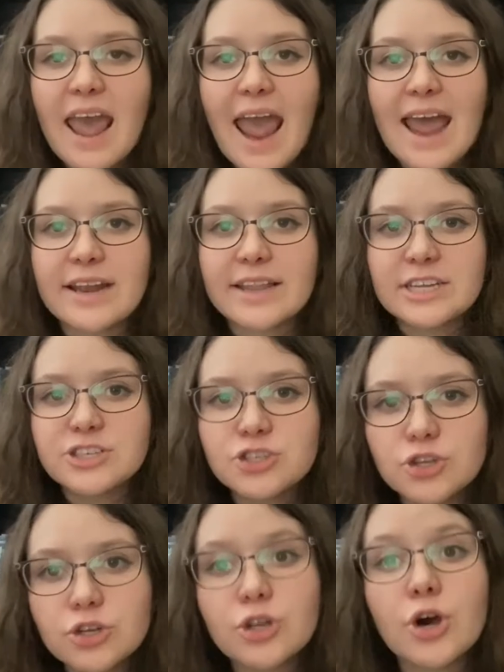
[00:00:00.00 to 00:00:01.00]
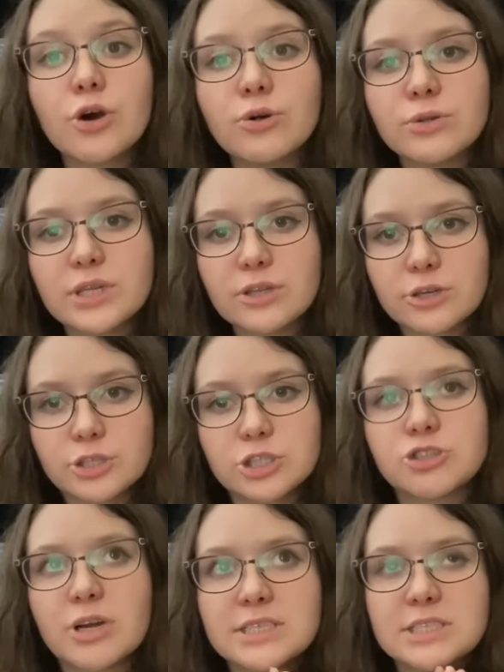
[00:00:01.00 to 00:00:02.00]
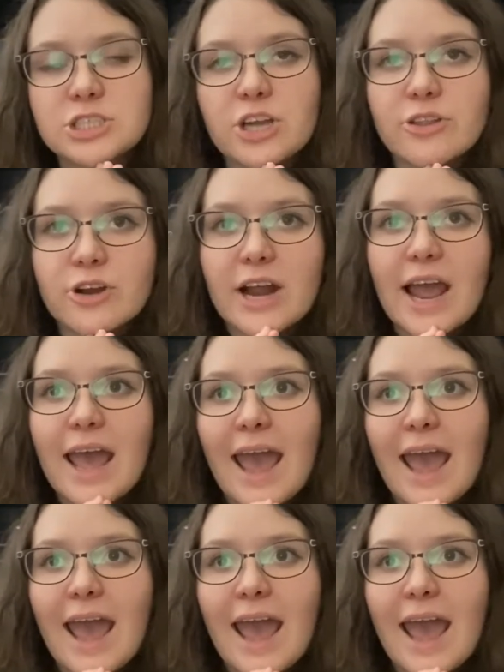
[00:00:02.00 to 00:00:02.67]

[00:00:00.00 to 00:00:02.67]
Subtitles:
and they slowly learn to trust each other,